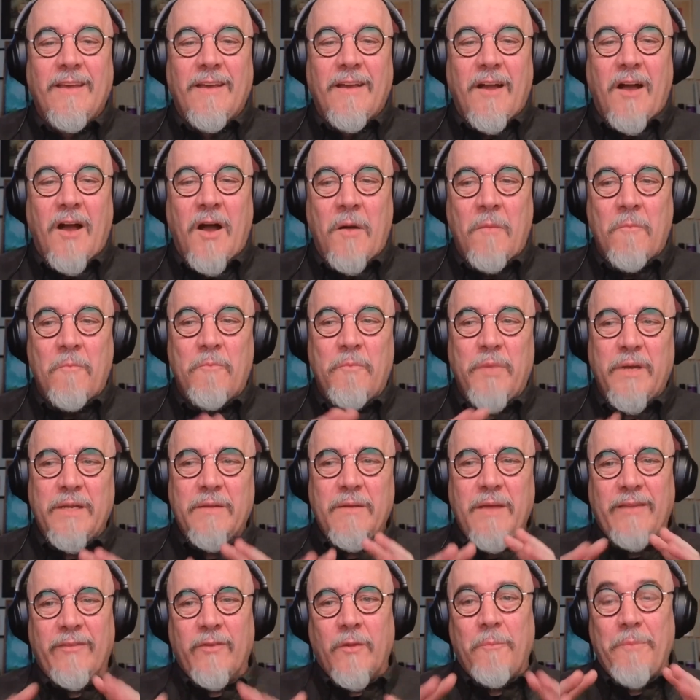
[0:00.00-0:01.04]
But
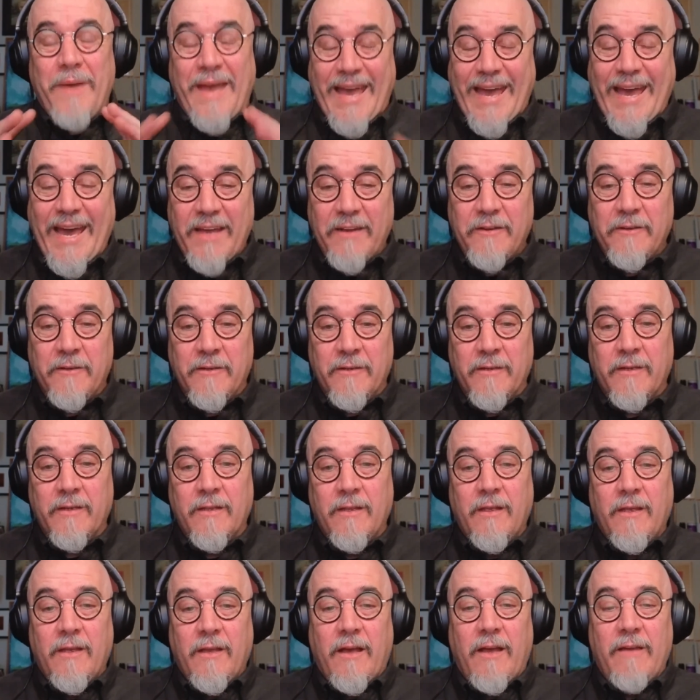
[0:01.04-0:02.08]
as a pattern,
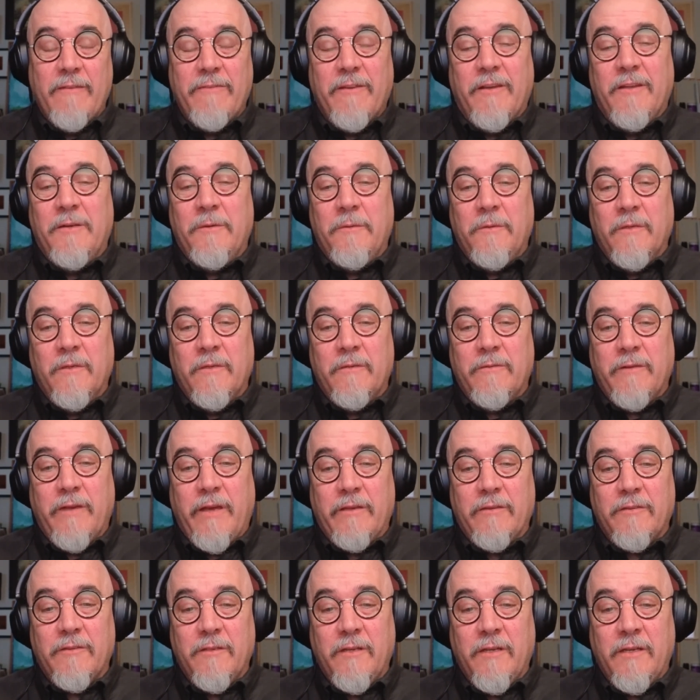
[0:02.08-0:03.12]
I found it really
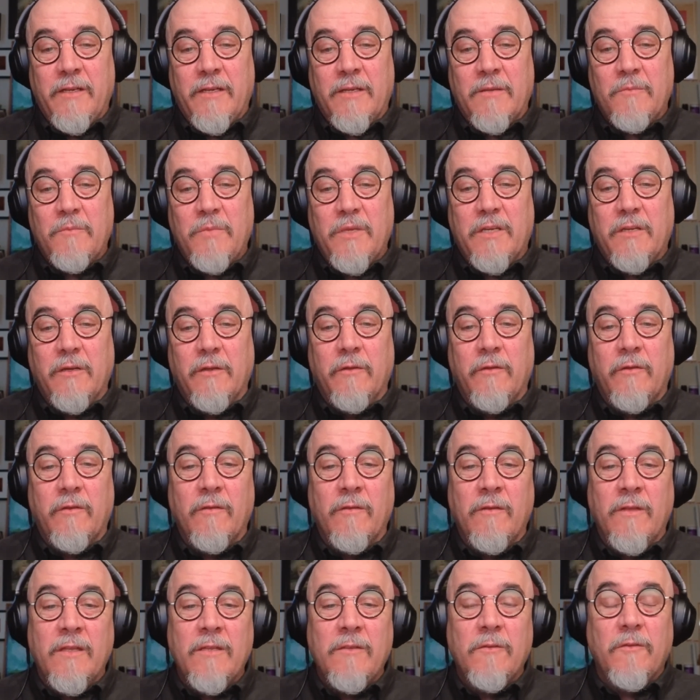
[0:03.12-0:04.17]
fascinating, because
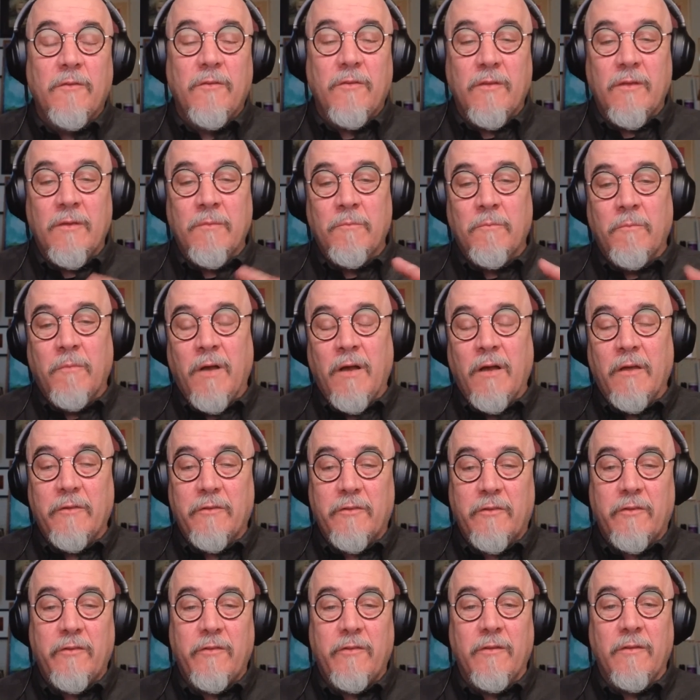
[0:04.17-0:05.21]
then you see
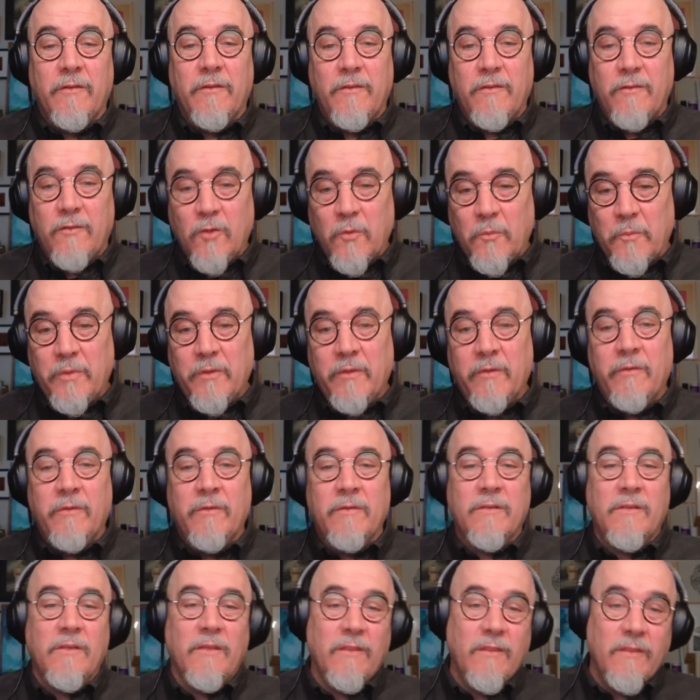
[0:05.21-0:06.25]
mosques and stupas
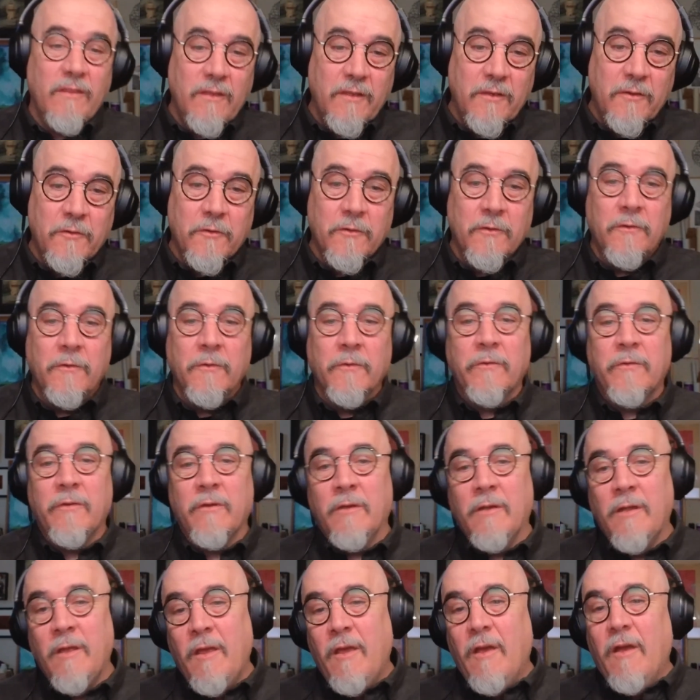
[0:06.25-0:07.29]
and cathedrals
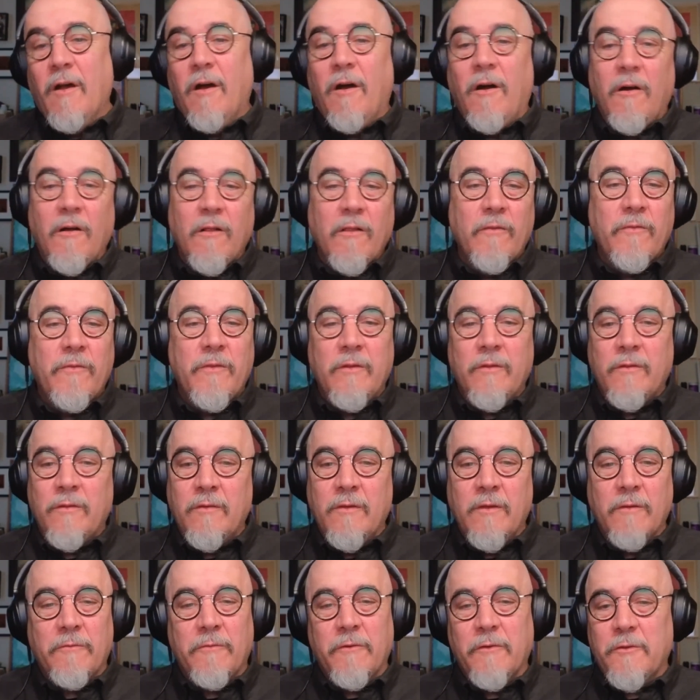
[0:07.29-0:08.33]
and all of these
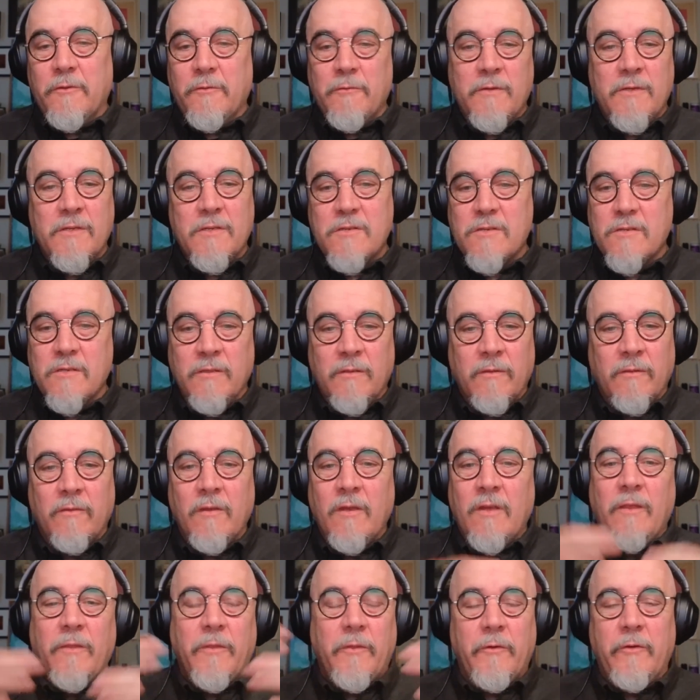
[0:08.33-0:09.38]
different traditions
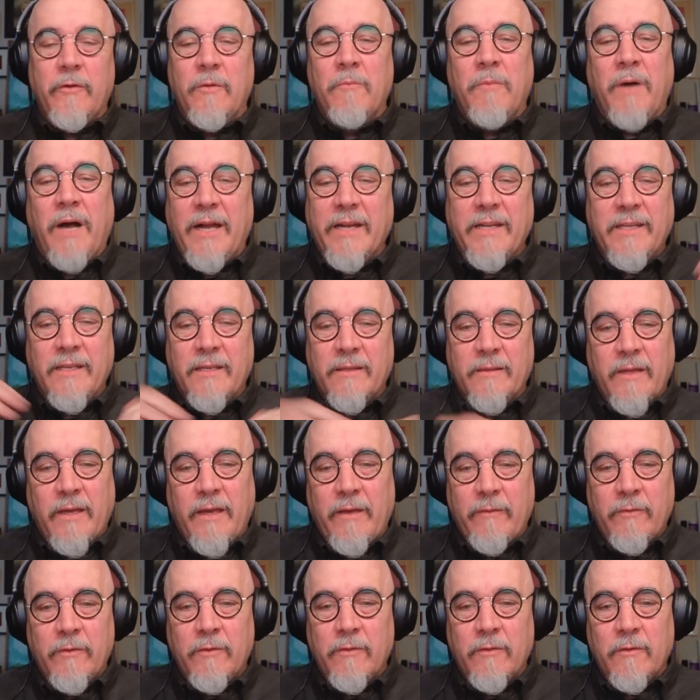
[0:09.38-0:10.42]
that are embodying the
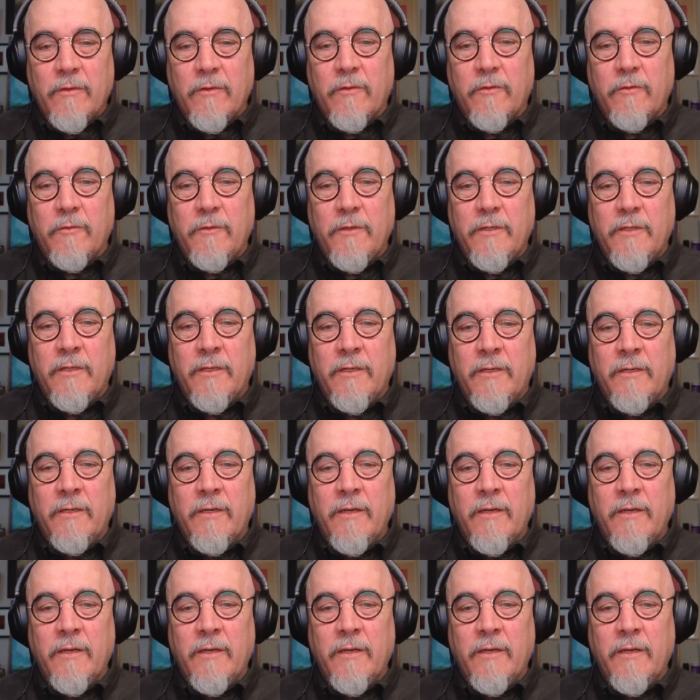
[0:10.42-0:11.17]
heavens in a sphere.